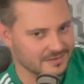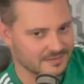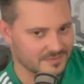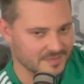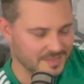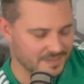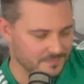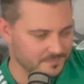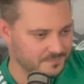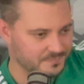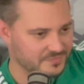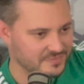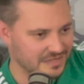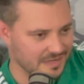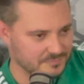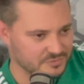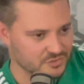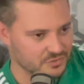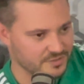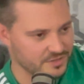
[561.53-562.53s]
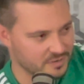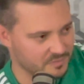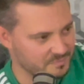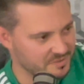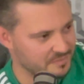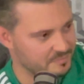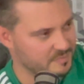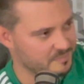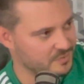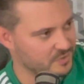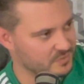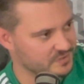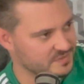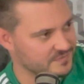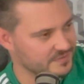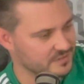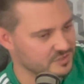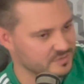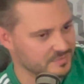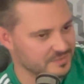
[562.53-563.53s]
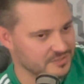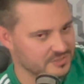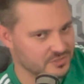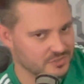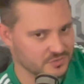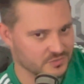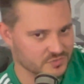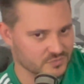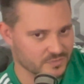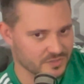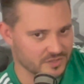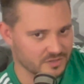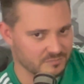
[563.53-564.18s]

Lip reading: I mean, I'm sure they're big proponents of LGBTQ as well.